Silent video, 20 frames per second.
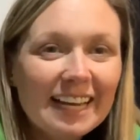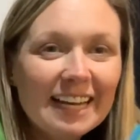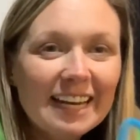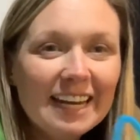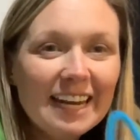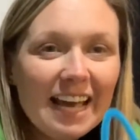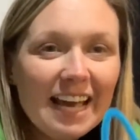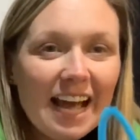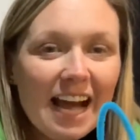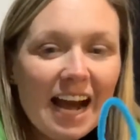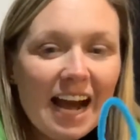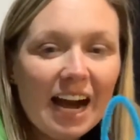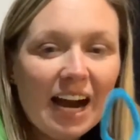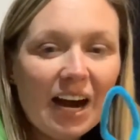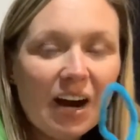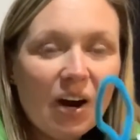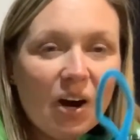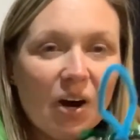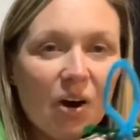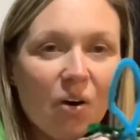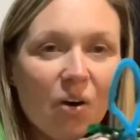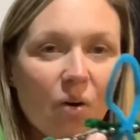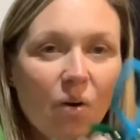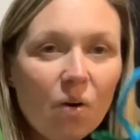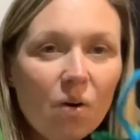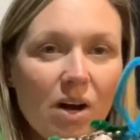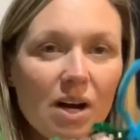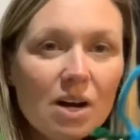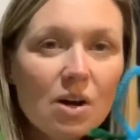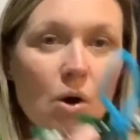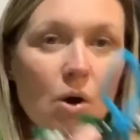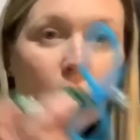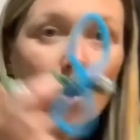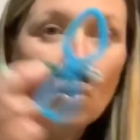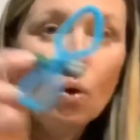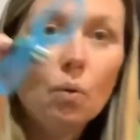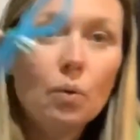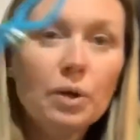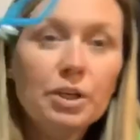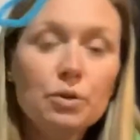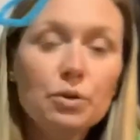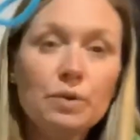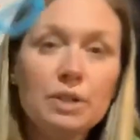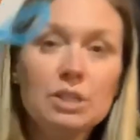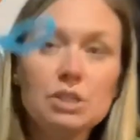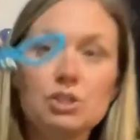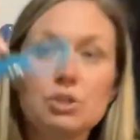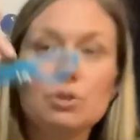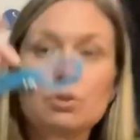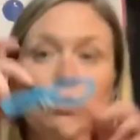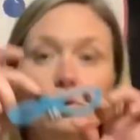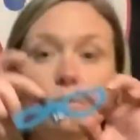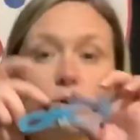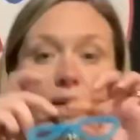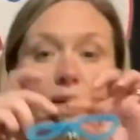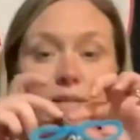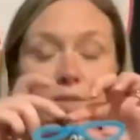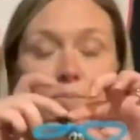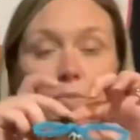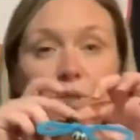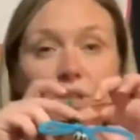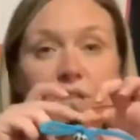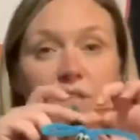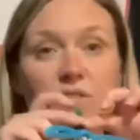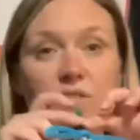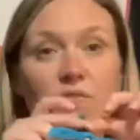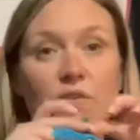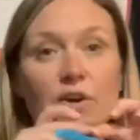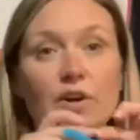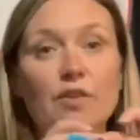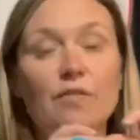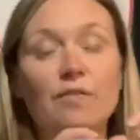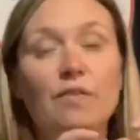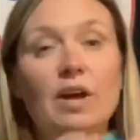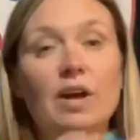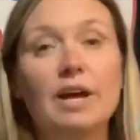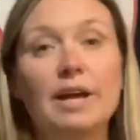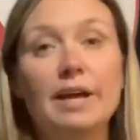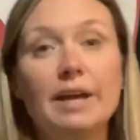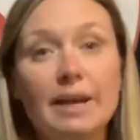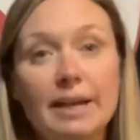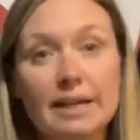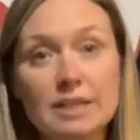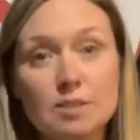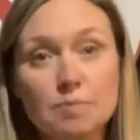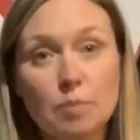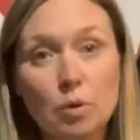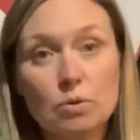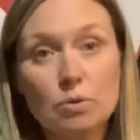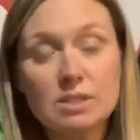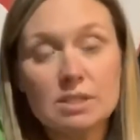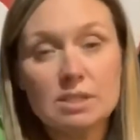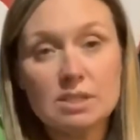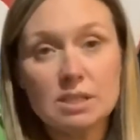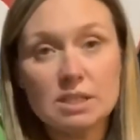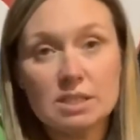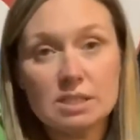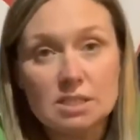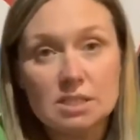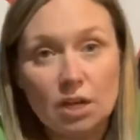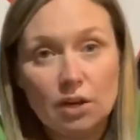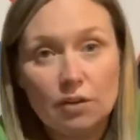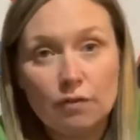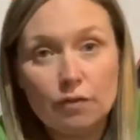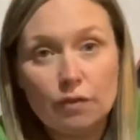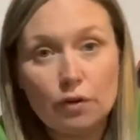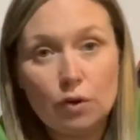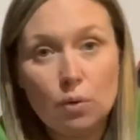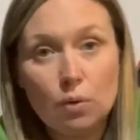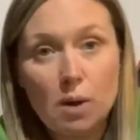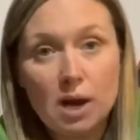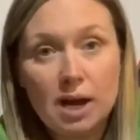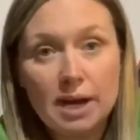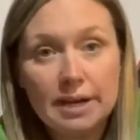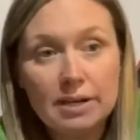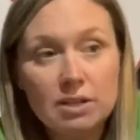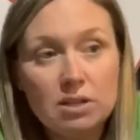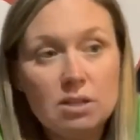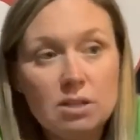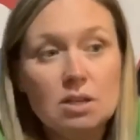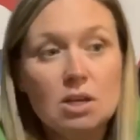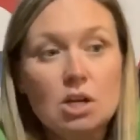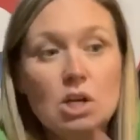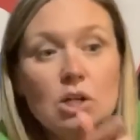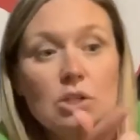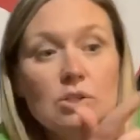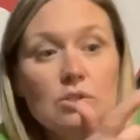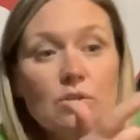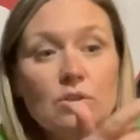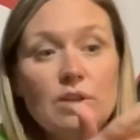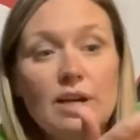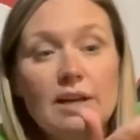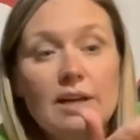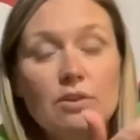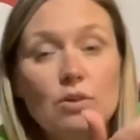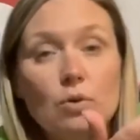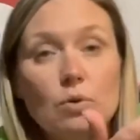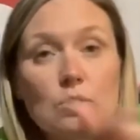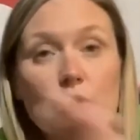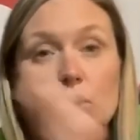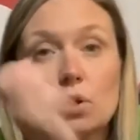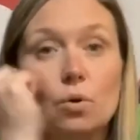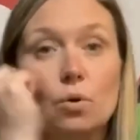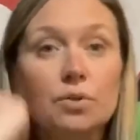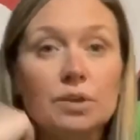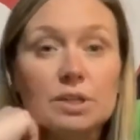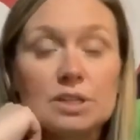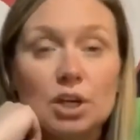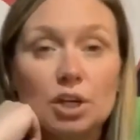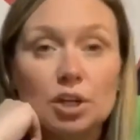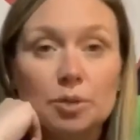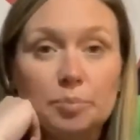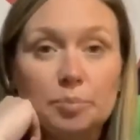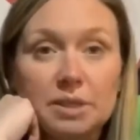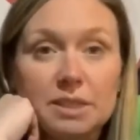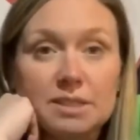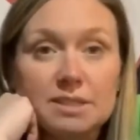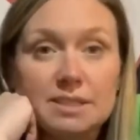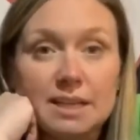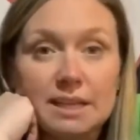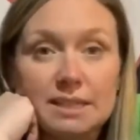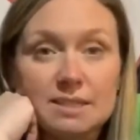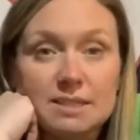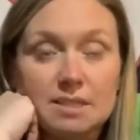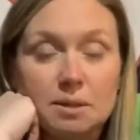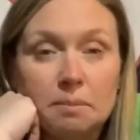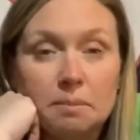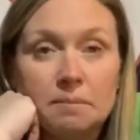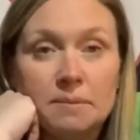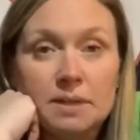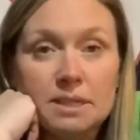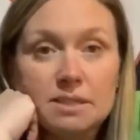Now, what you can do is put this firefly, expose it to the sun for a while so that those glow in the dark beads get some